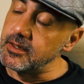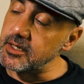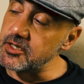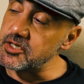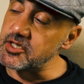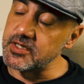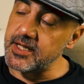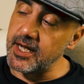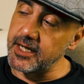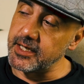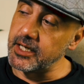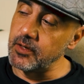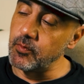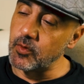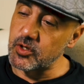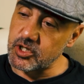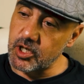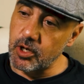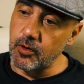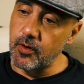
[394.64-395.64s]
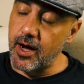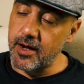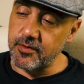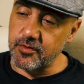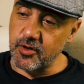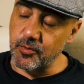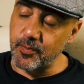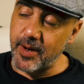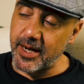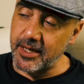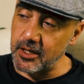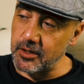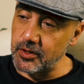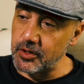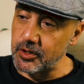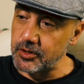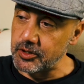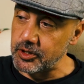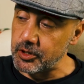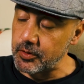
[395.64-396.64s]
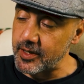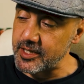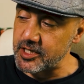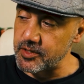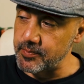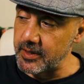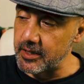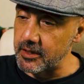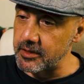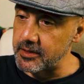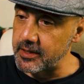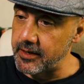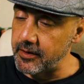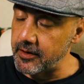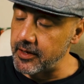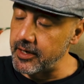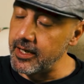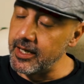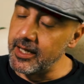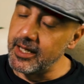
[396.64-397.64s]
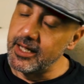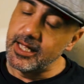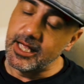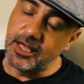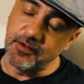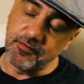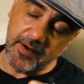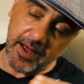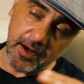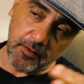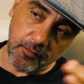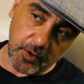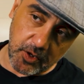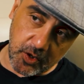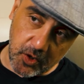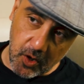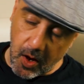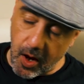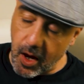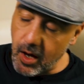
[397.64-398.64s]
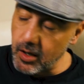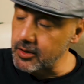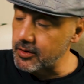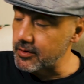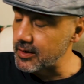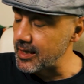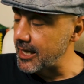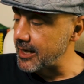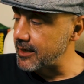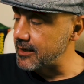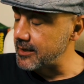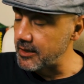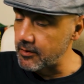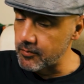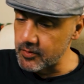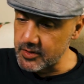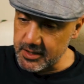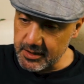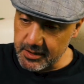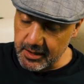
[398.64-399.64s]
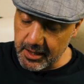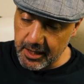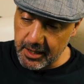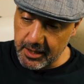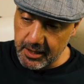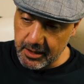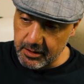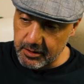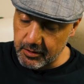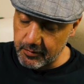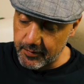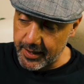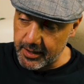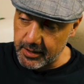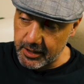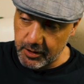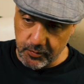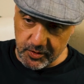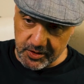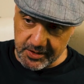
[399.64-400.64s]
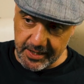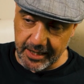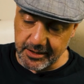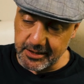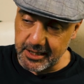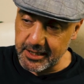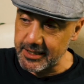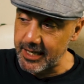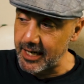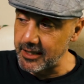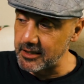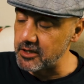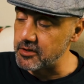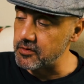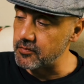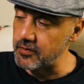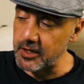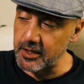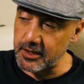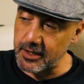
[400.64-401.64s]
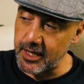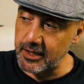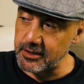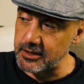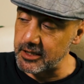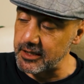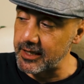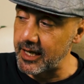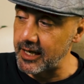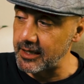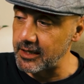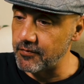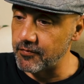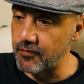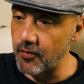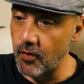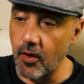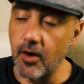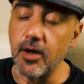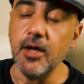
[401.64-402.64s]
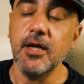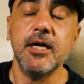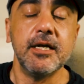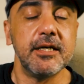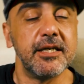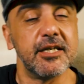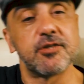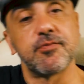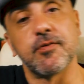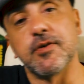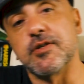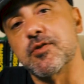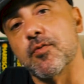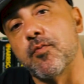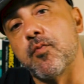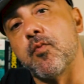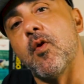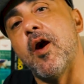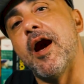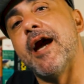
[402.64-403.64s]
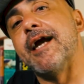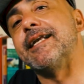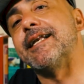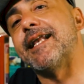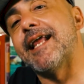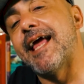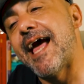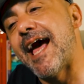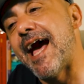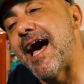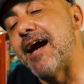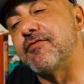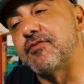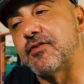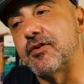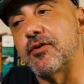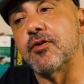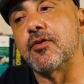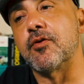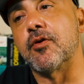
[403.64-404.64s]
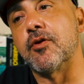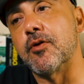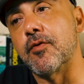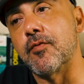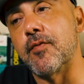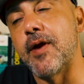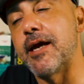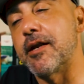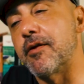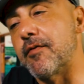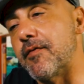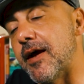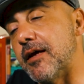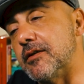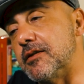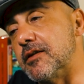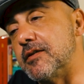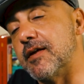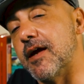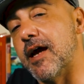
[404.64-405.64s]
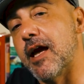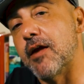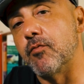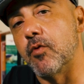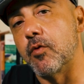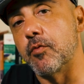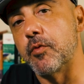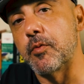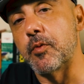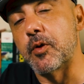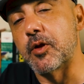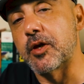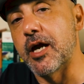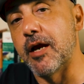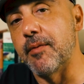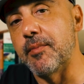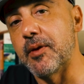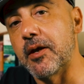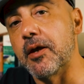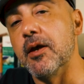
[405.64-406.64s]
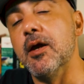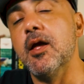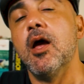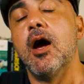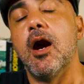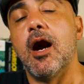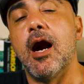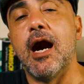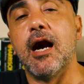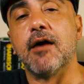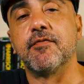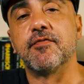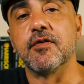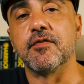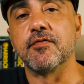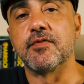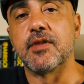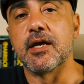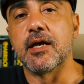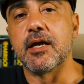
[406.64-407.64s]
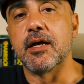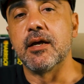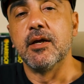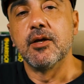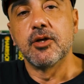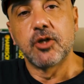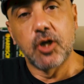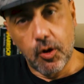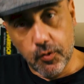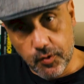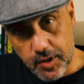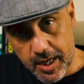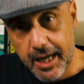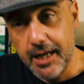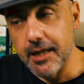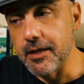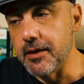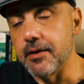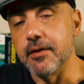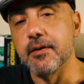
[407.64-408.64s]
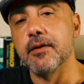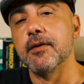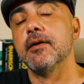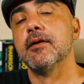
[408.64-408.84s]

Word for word: study was co-authored by the U.S. military. If I recall correctly, was in uh, correctly was 1993 and 1994. This was right after or right around the time where we were coming off of the cocaine